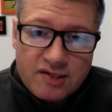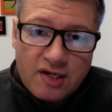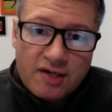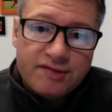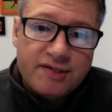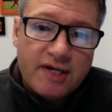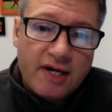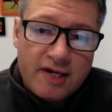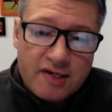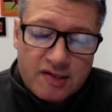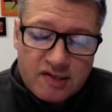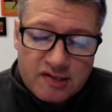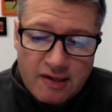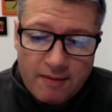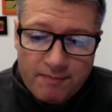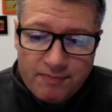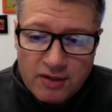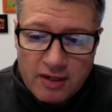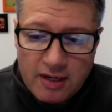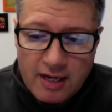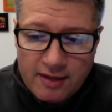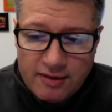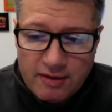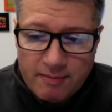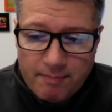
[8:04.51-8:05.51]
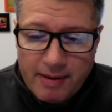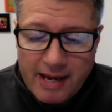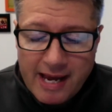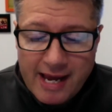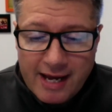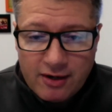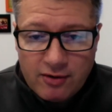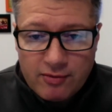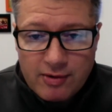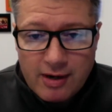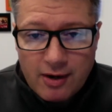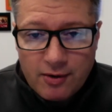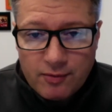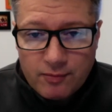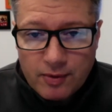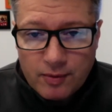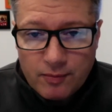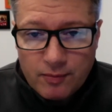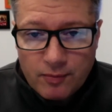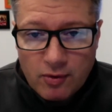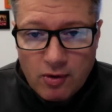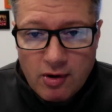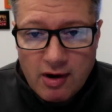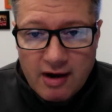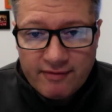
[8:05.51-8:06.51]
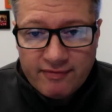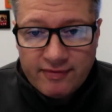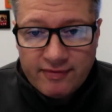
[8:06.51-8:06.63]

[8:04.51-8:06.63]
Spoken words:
I'll tell you something on the background when we're off